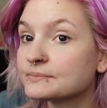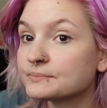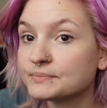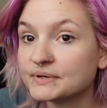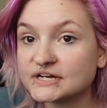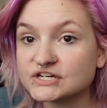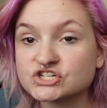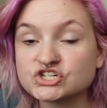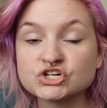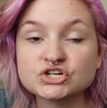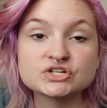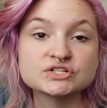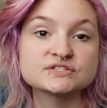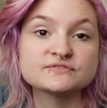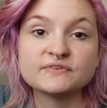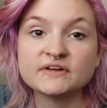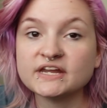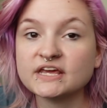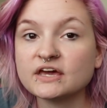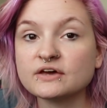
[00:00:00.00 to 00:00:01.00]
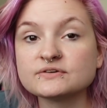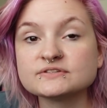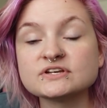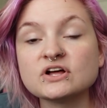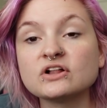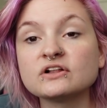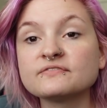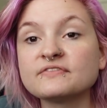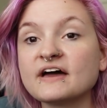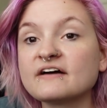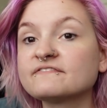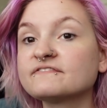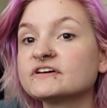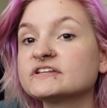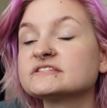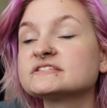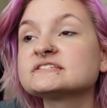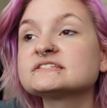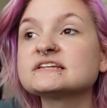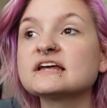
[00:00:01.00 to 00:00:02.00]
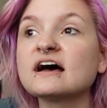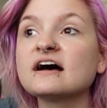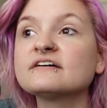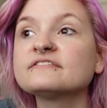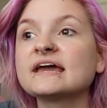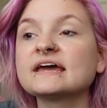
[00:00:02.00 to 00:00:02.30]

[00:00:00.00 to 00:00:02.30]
pictures, videos, all of that fun stuff.